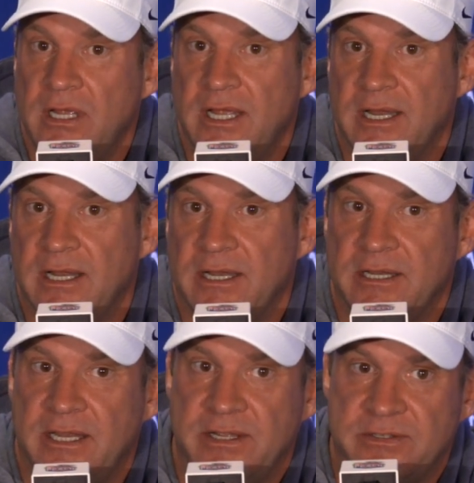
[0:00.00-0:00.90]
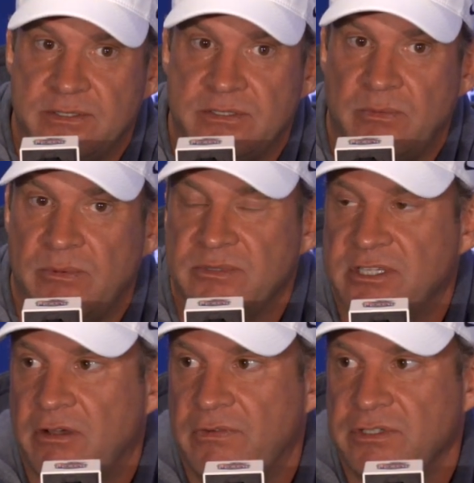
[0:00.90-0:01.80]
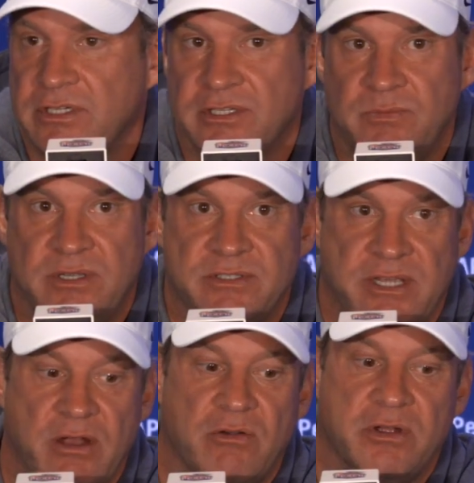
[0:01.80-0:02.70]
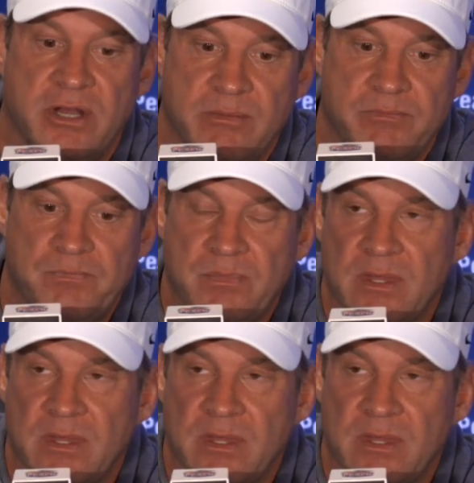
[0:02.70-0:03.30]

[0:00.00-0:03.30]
and and it takes some unselfishness because they all come